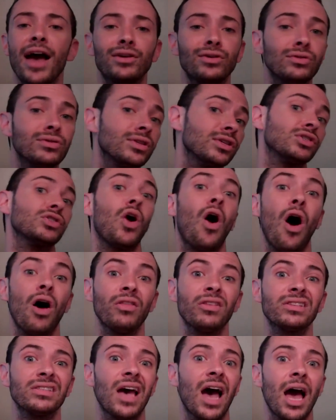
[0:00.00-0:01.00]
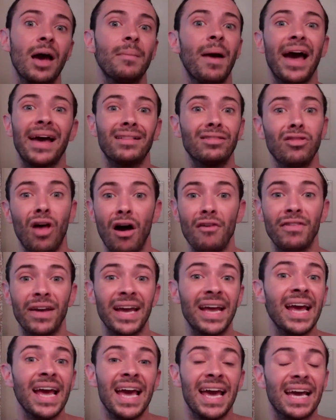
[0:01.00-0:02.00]
I use this all the time. I love
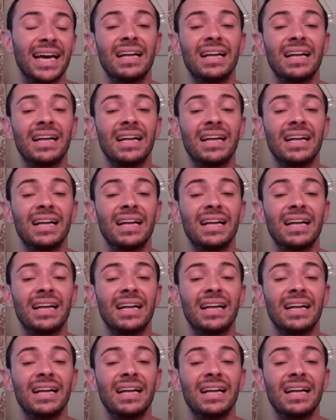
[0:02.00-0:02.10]
it.